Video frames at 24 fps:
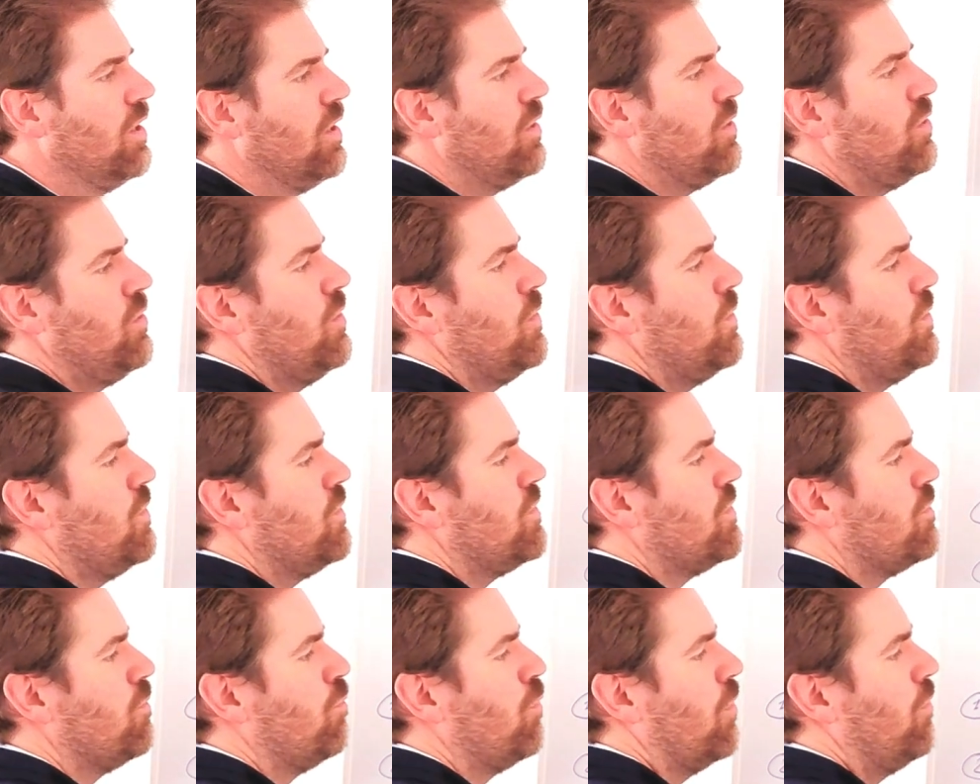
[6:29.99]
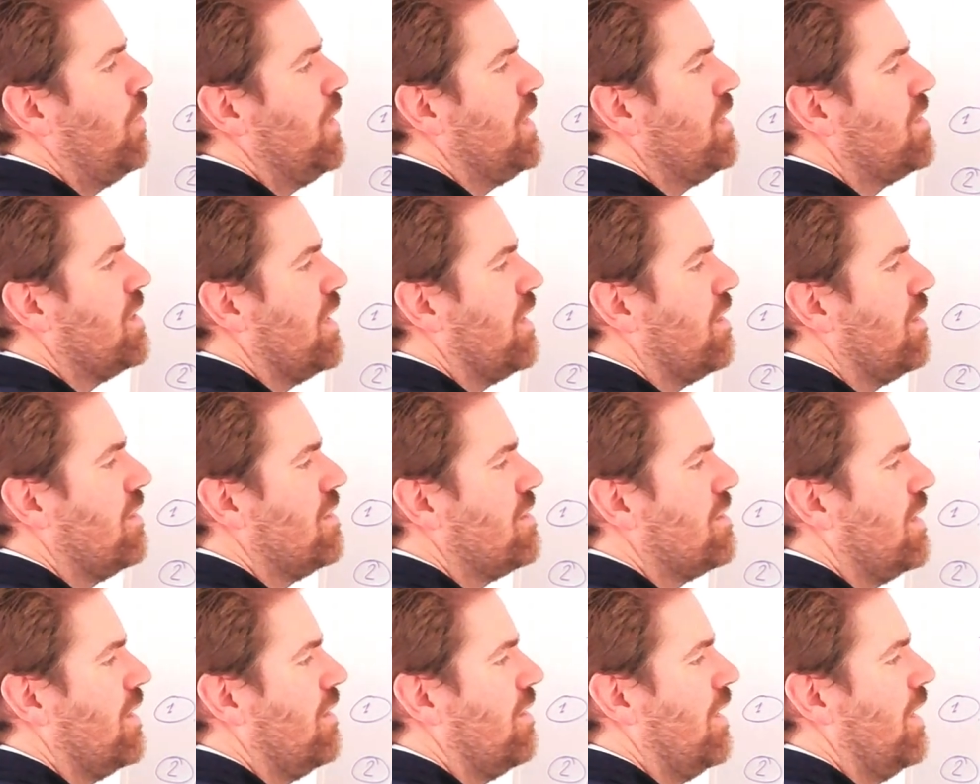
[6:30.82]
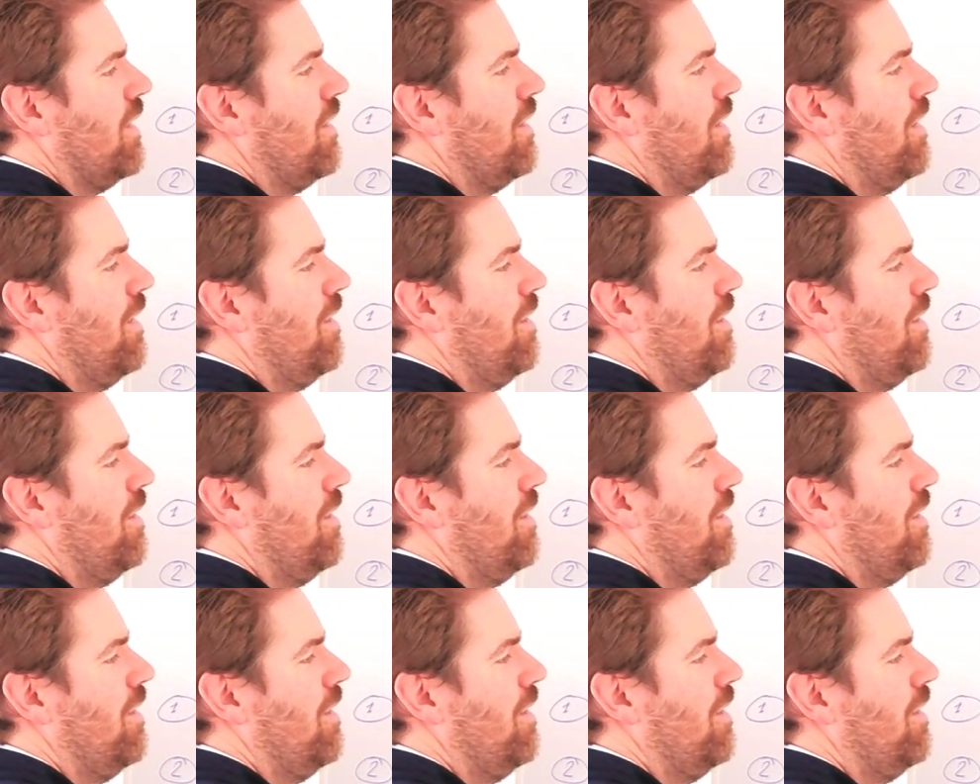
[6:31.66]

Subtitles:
Use boring tech instead. And